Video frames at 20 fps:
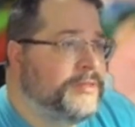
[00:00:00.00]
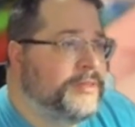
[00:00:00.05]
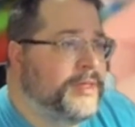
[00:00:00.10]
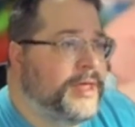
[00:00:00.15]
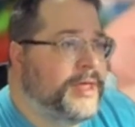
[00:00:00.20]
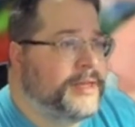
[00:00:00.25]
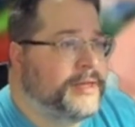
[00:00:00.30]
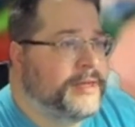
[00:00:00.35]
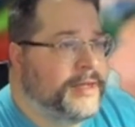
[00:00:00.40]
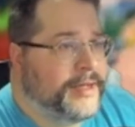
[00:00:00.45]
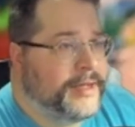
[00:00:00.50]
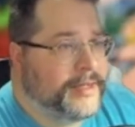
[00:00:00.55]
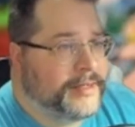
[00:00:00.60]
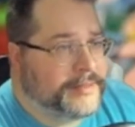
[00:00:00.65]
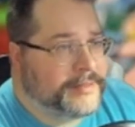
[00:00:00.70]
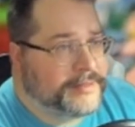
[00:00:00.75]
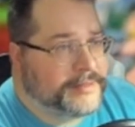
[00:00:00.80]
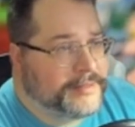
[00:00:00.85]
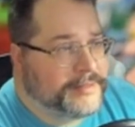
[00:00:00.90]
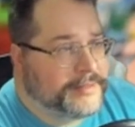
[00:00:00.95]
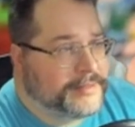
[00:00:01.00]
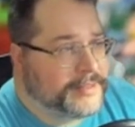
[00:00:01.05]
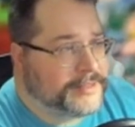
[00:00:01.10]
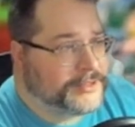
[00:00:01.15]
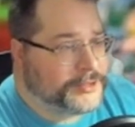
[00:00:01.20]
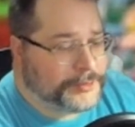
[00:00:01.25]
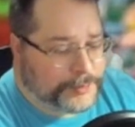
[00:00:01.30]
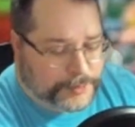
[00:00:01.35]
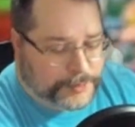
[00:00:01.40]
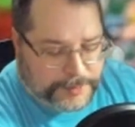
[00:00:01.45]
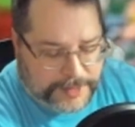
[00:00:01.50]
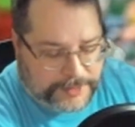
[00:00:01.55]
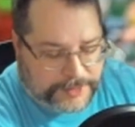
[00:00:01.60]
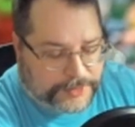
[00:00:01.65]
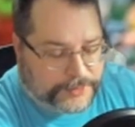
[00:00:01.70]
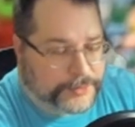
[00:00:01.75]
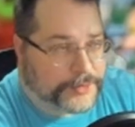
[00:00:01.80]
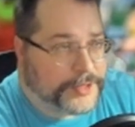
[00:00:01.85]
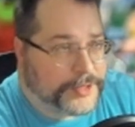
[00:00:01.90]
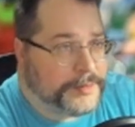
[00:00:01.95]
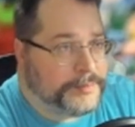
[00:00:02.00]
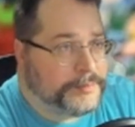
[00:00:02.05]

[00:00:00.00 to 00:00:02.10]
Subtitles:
than Superman 3,